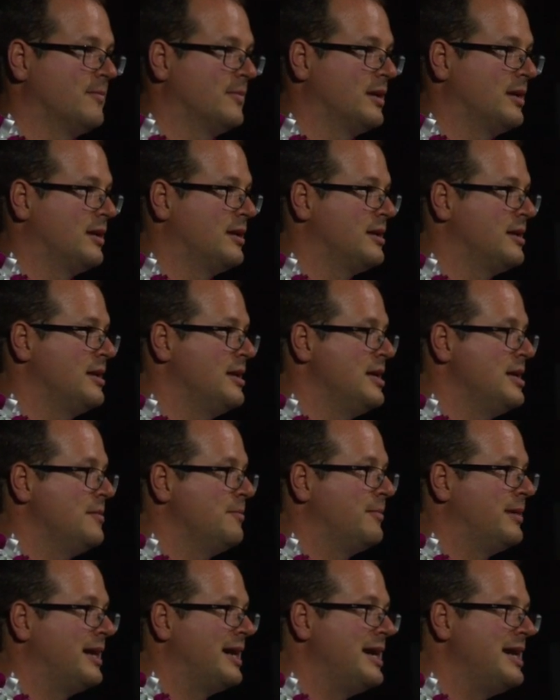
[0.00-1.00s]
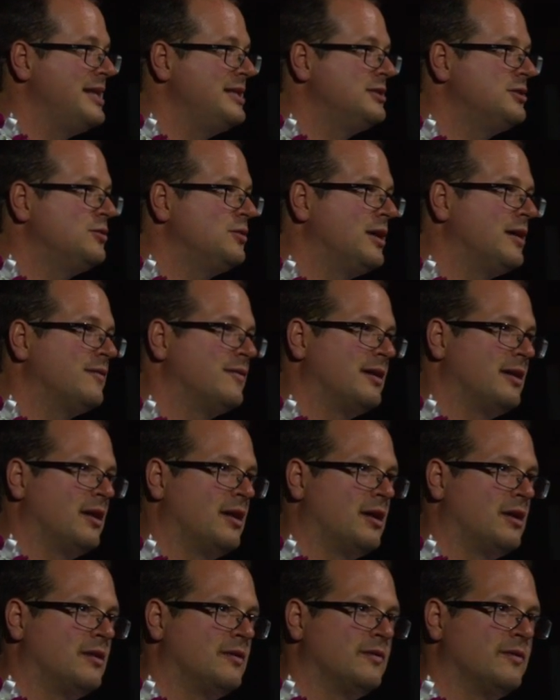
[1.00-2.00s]
okay? But I need to have a
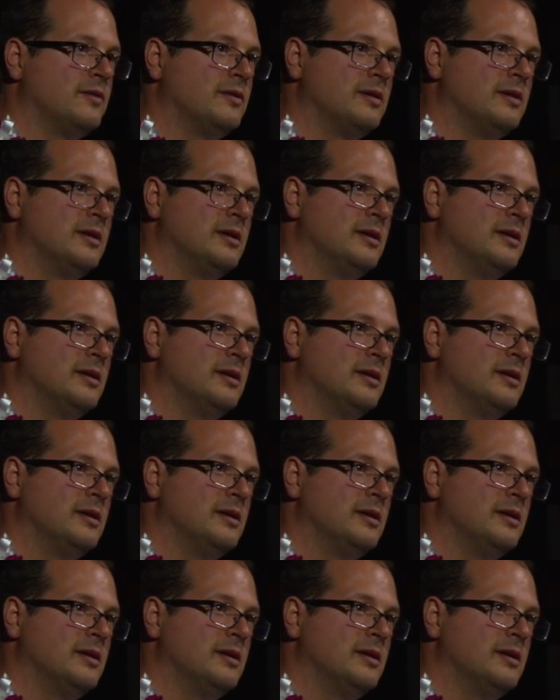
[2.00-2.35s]
lot of